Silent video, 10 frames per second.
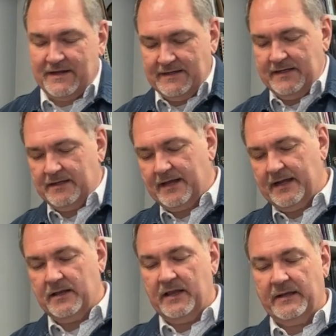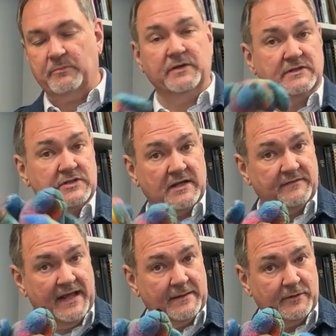idea to kind of like put stuffed
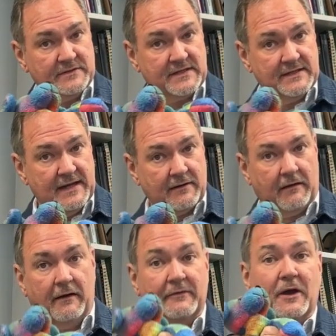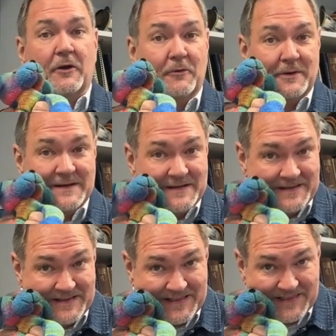animals in there, although
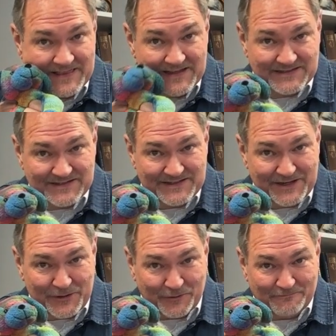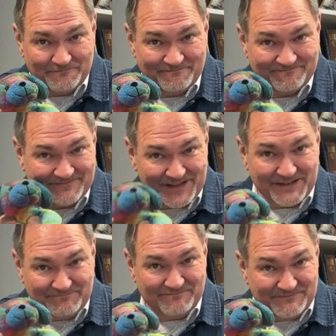this is cute.
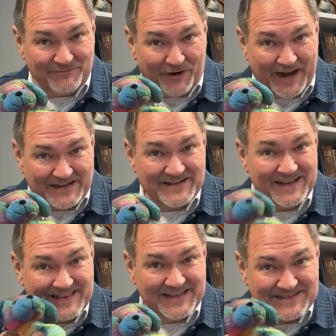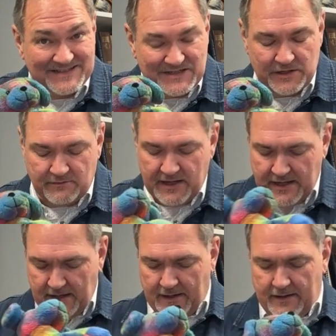Right? This is cute.
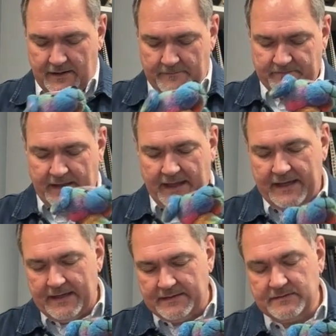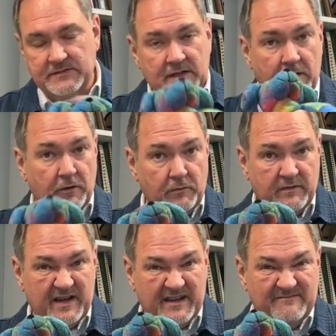And
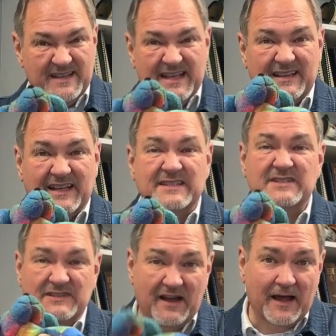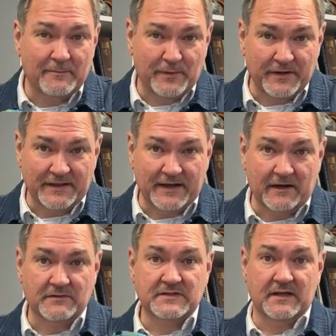so let's not put in
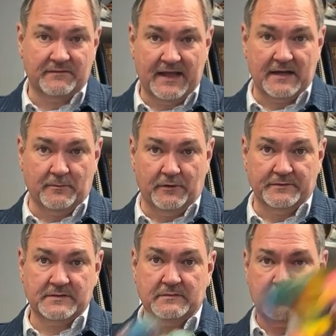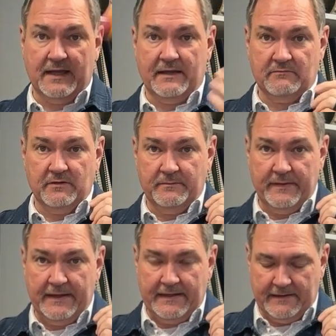there stuffed animals. That would
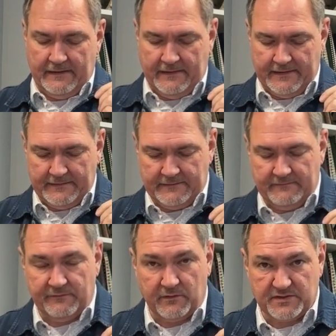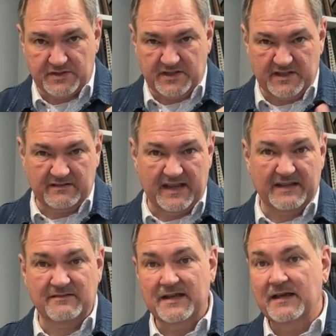be unfortunate.
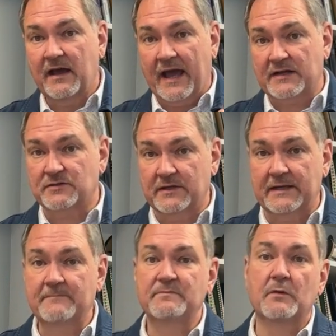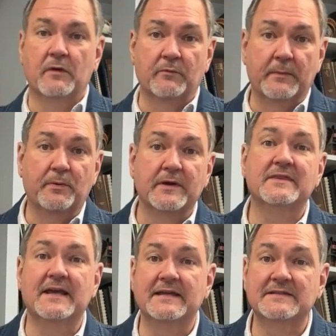And actually, when we put
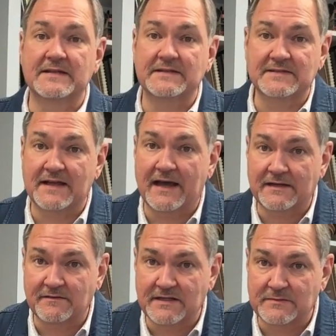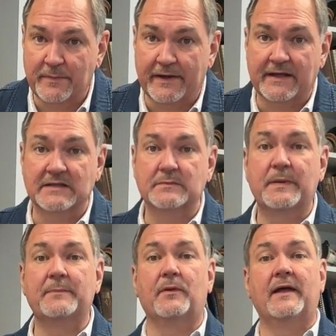things inside of these buckets,
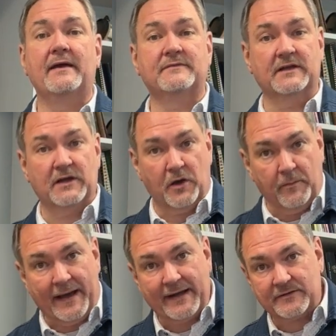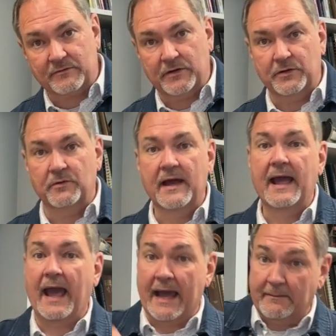people have to go back through
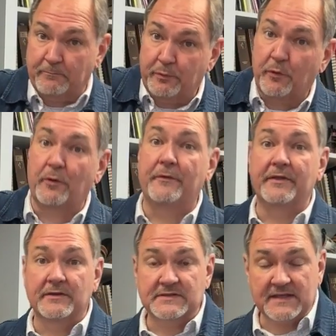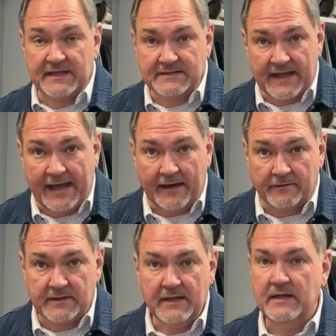and pull those things out.
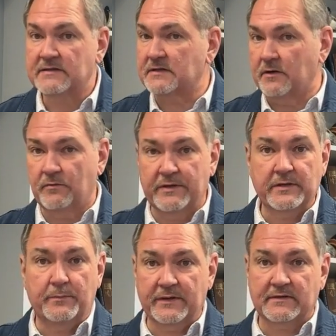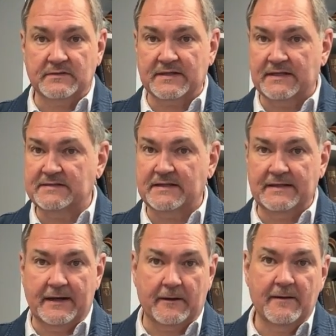So when you put those things in
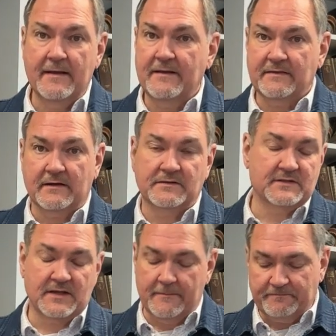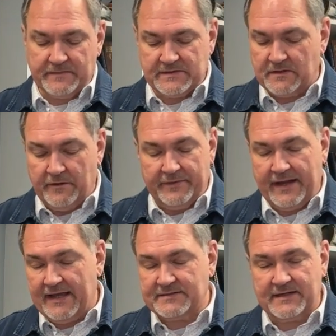there, there's some soul that
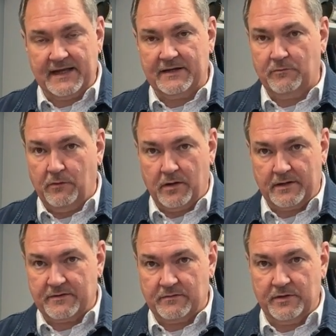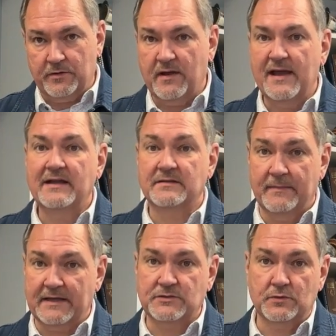has to kind of work through to
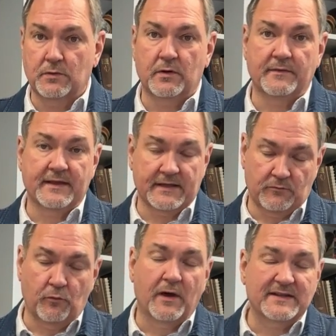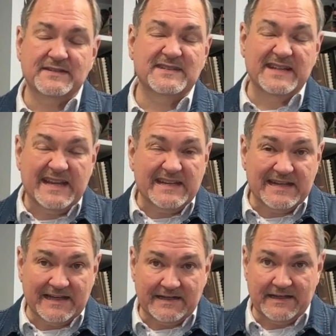make sure that what's
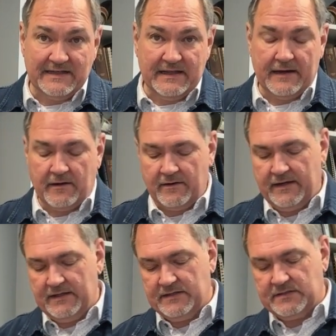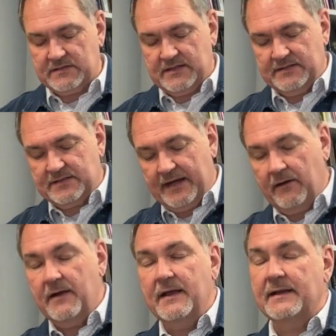needed in there is there.
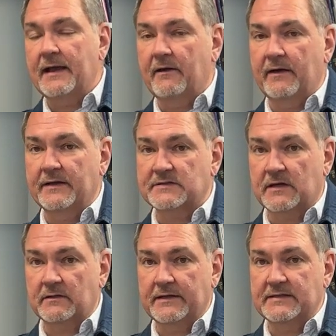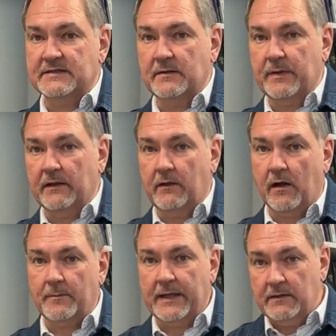Now, certainly this can be
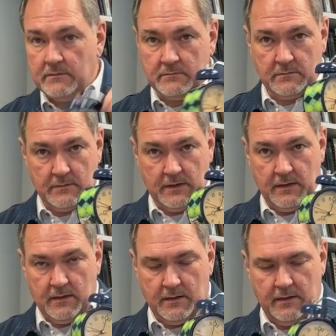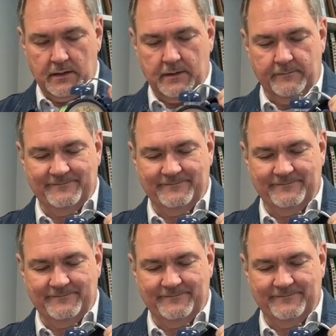alarming. Uh,